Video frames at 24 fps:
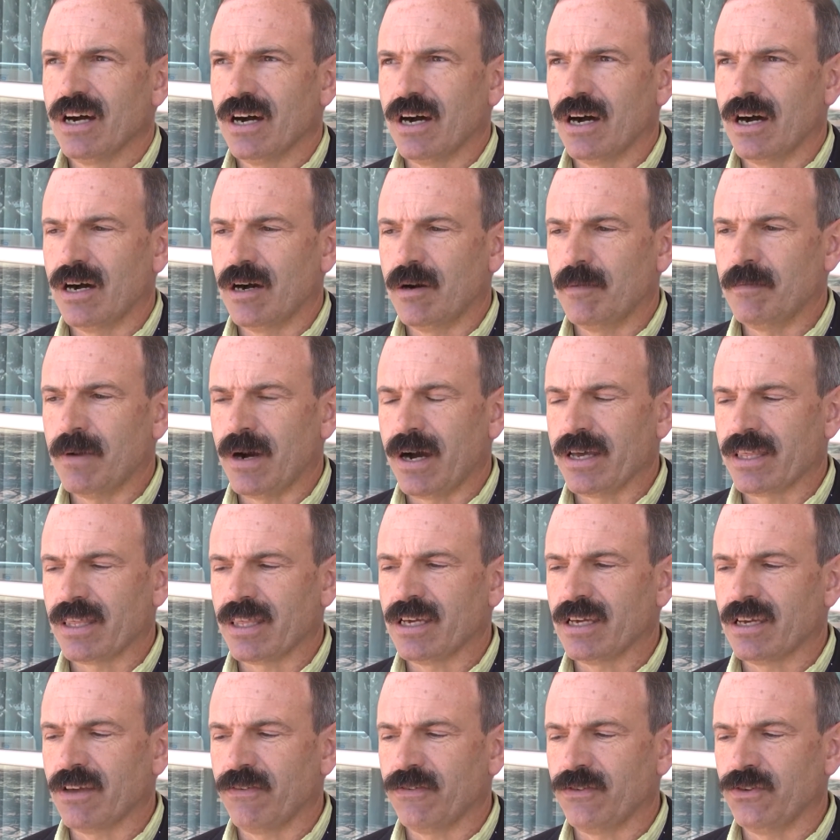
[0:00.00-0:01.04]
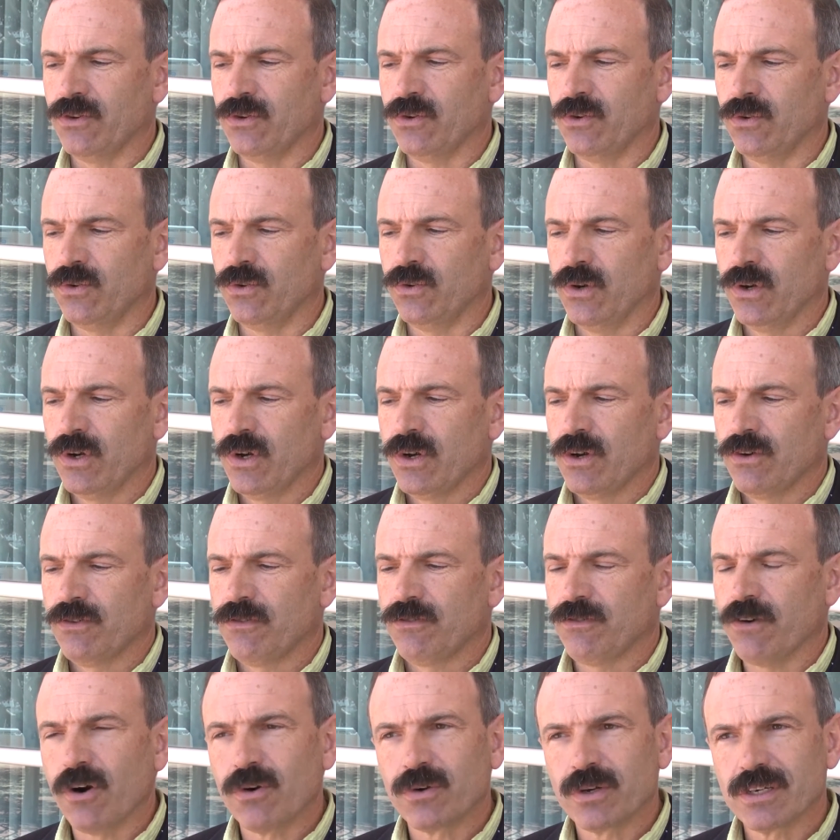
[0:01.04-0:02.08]
I think if you
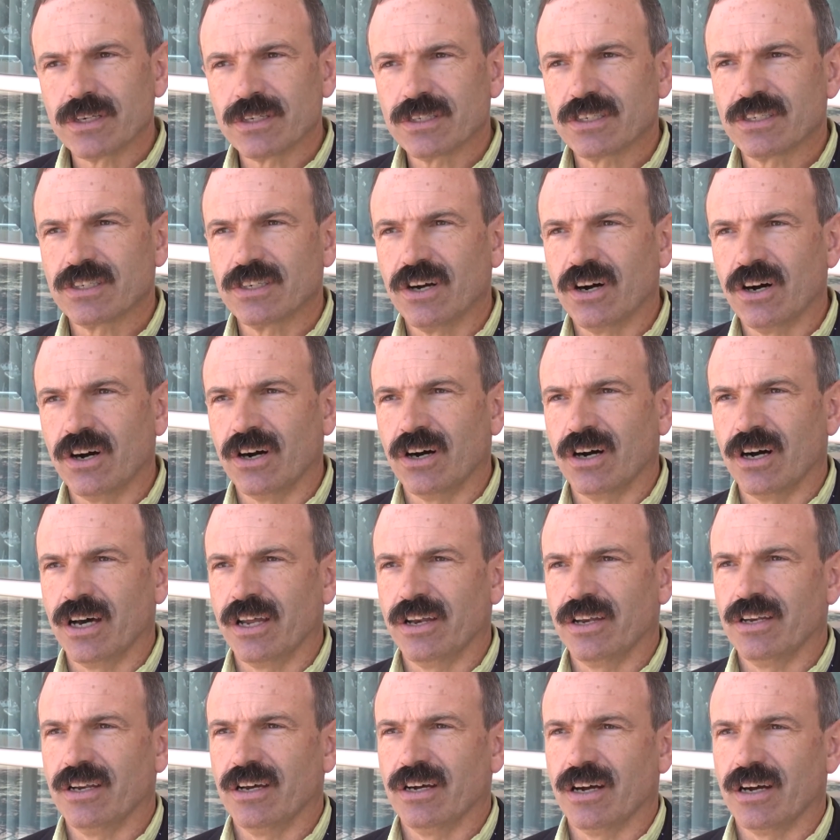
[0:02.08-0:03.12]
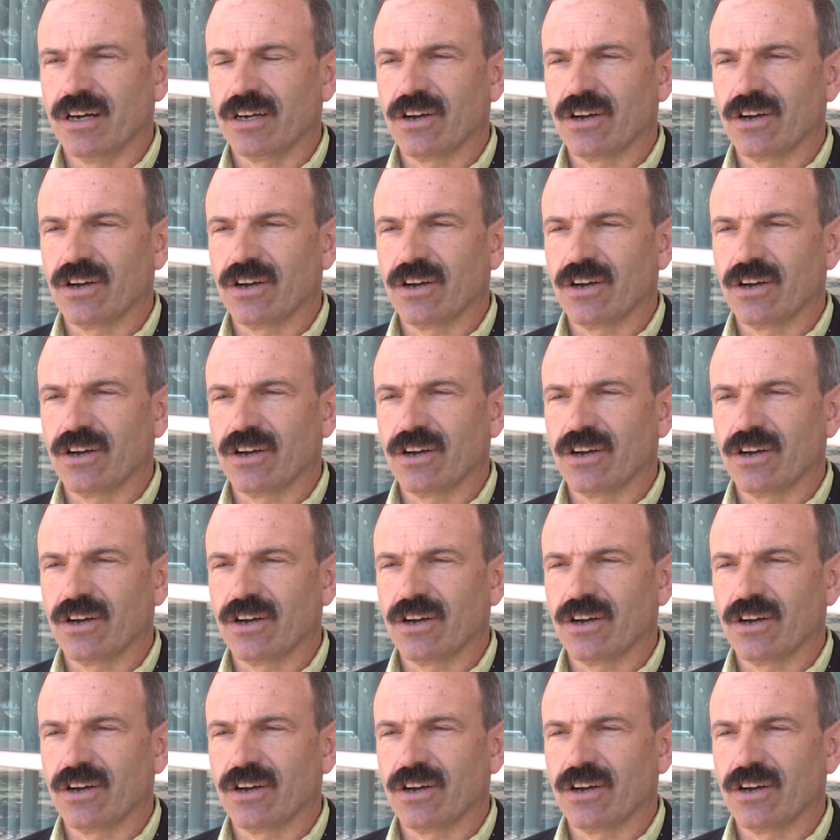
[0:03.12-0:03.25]
focus on